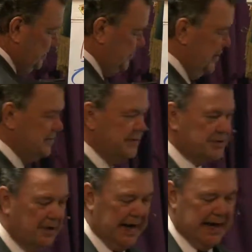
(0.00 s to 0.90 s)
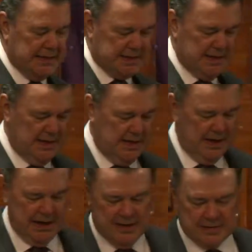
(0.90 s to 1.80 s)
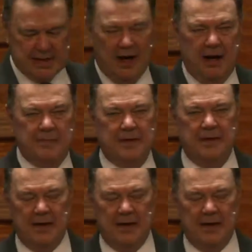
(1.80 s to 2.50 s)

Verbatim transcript: Jesus Christ is come